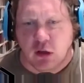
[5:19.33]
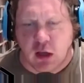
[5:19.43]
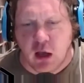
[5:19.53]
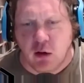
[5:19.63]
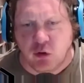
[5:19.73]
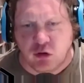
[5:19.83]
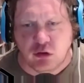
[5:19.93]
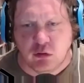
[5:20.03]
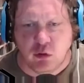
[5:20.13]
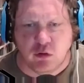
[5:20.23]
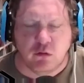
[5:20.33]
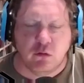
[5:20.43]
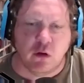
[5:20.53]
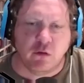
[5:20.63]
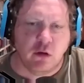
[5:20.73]
uh, which
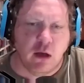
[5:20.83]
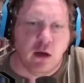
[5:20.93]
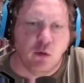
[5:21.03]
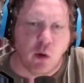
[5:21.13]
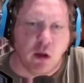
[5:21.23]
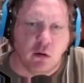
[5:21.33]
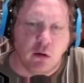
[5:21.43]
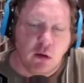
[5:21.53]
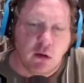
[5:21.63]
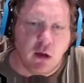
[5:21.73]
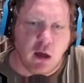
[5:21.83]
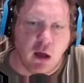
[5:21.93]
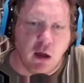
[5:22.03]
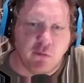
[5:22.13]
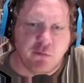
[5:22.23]
which doesn't end well
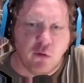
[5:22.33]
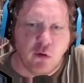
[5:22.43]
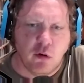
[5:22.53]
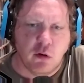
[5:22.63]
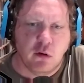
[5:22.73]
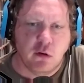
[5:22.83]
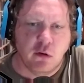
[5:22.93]
uh, for